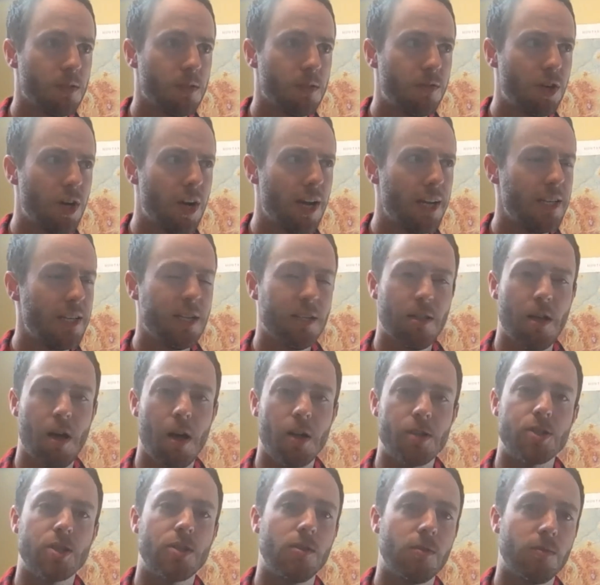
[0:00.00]
for
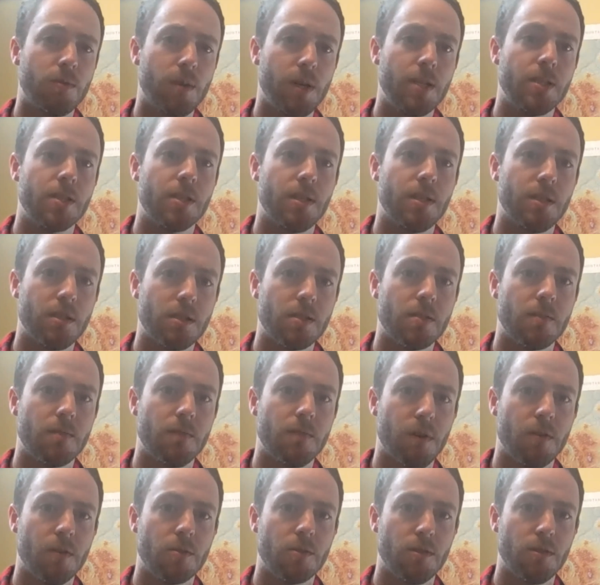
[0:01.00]
ideological reasons,
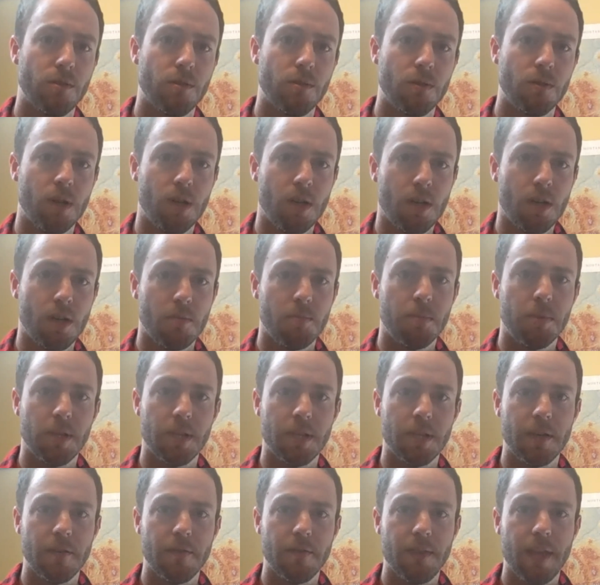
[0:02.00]
folks who
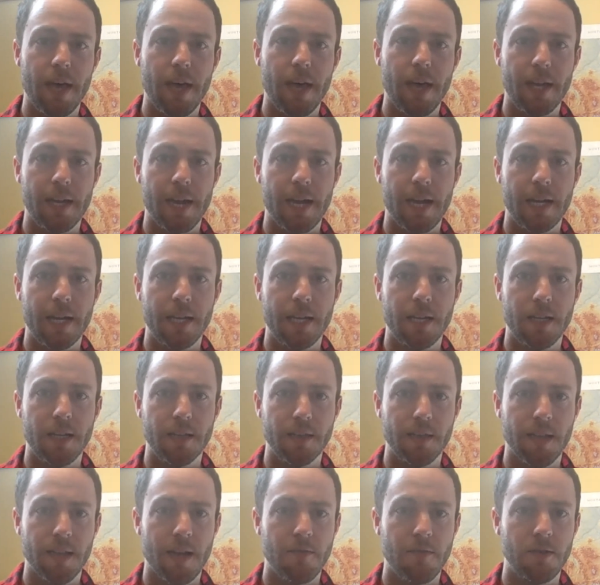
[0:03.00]
believe that any
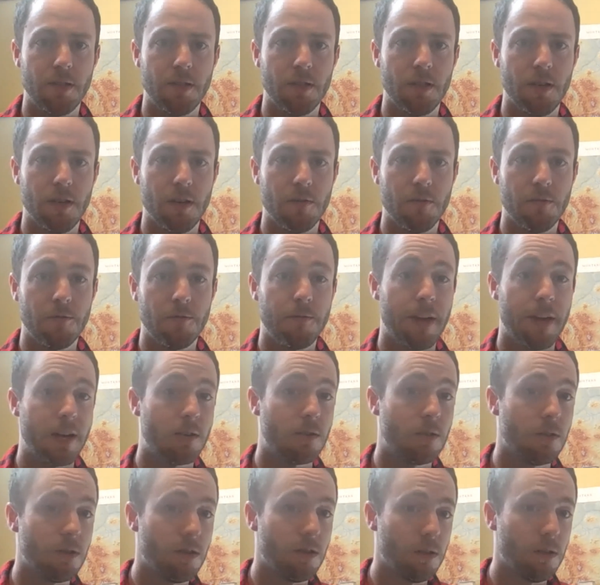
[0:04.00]
level of
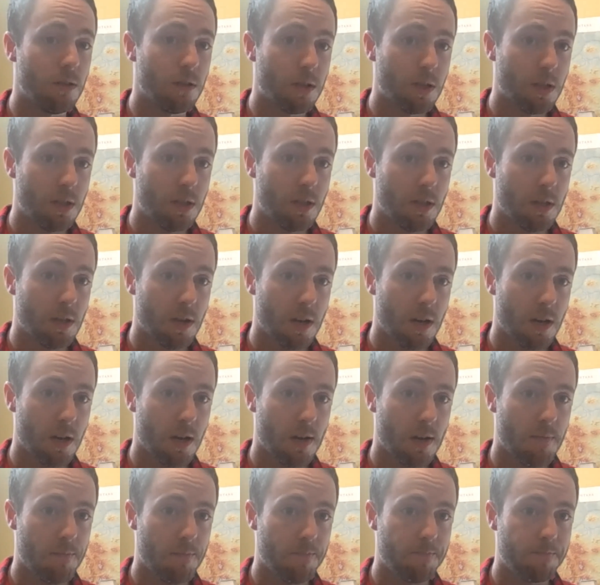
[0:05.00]
federal
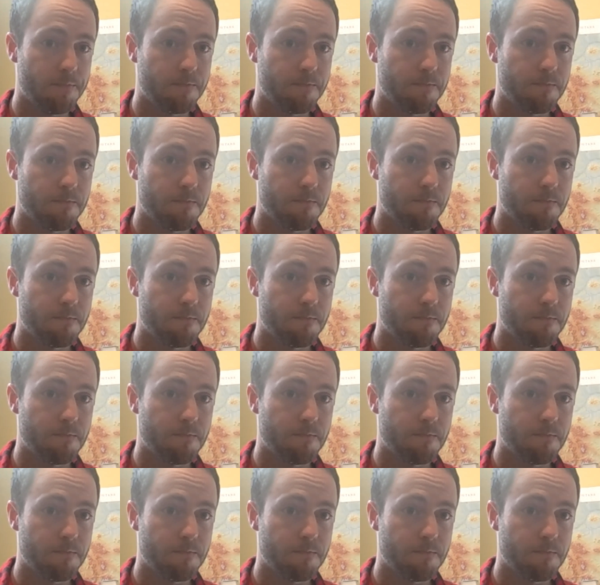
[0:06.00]
um,